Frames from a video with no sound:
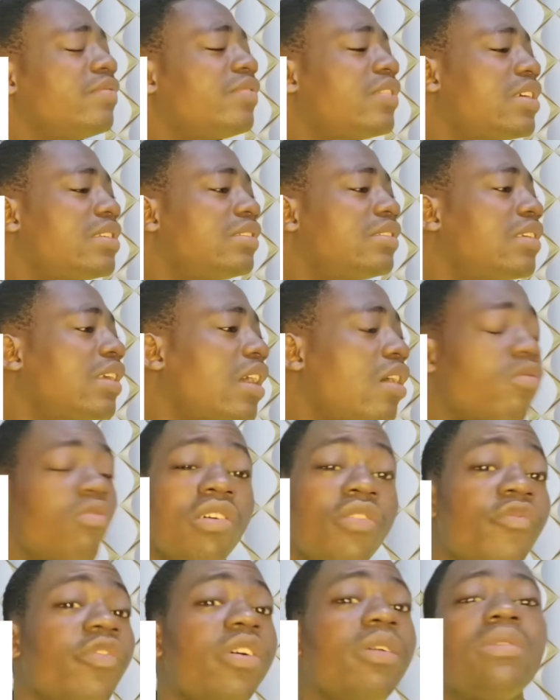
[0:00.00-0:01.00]
friends ya
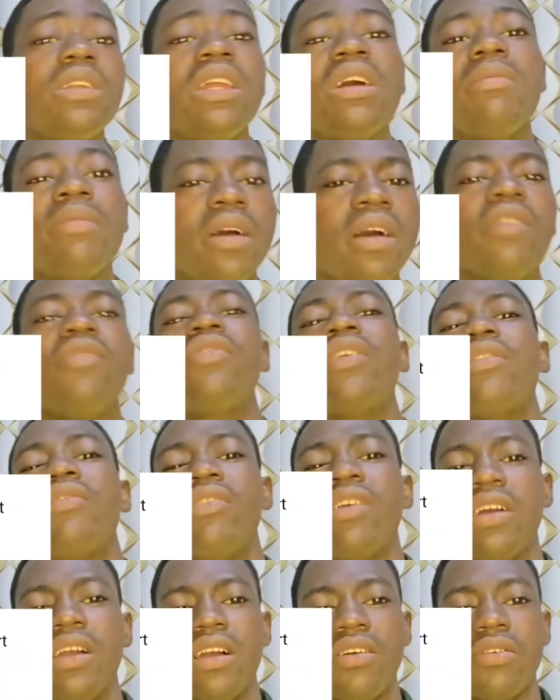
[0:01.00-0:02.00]
confirm na ma
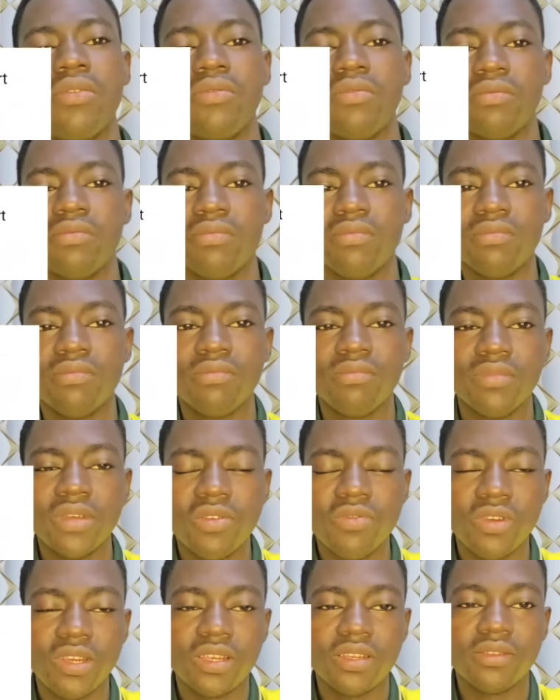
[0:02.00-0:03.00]
fa ka ho
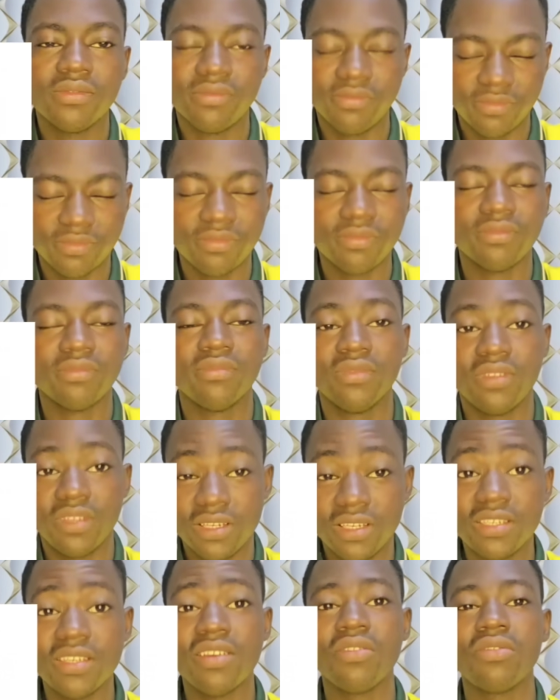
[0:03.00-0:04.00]
Mary.
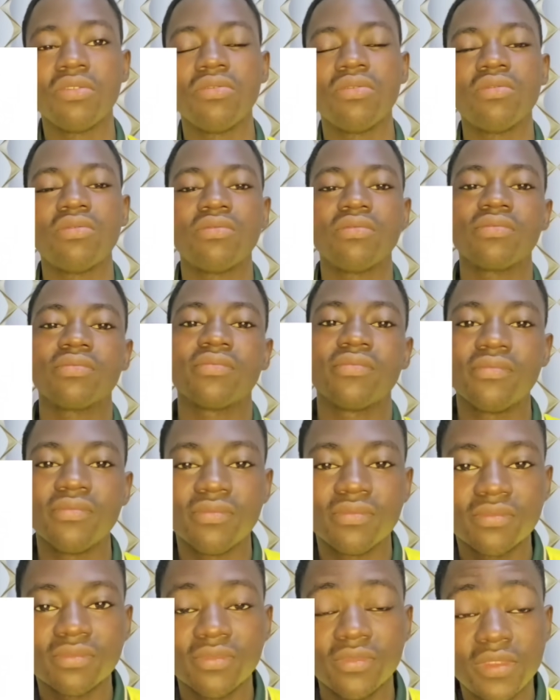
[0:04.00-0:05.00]
No.
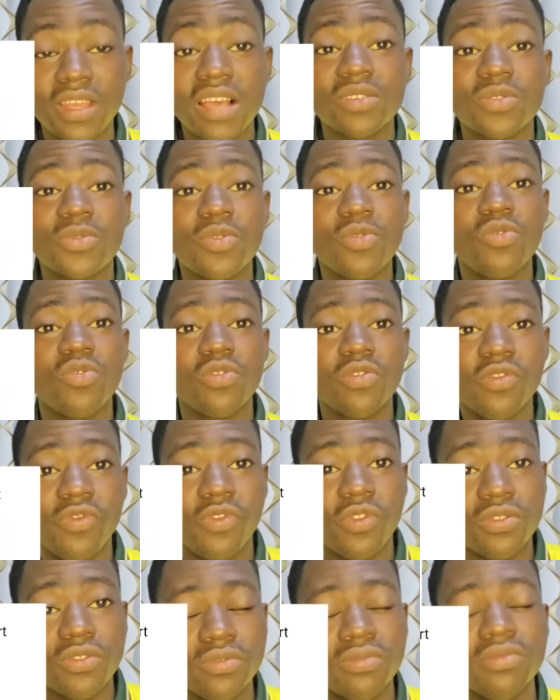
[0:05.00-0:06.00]
That's Torkono
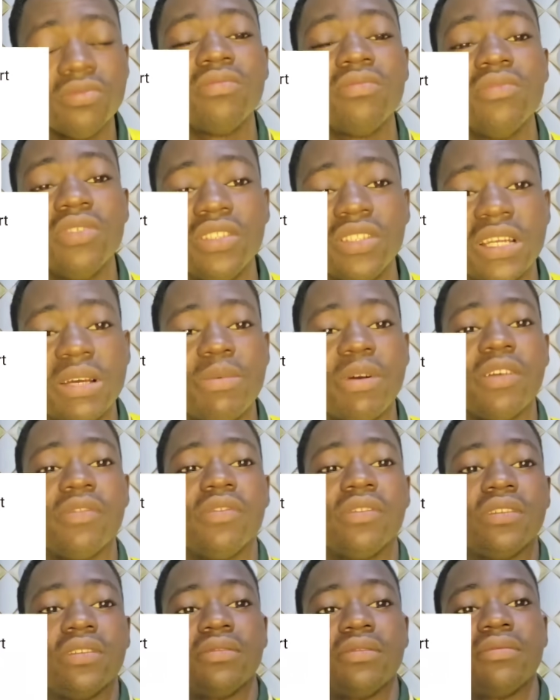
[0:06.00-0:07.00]
for you. Muncha
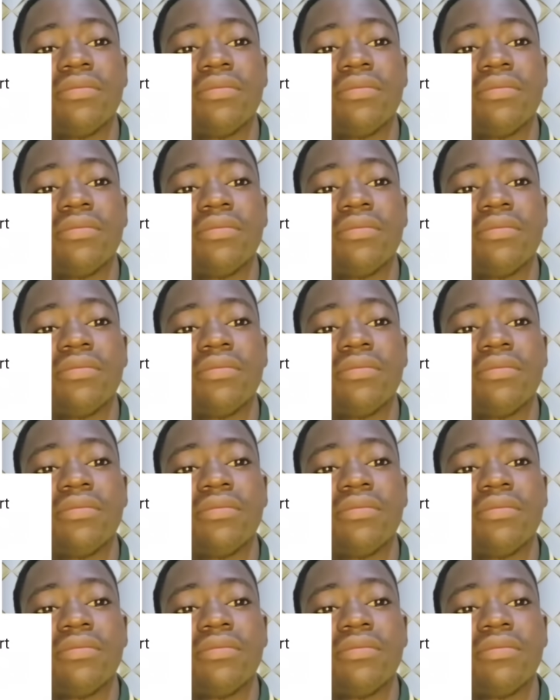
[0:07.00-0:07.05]
madwi.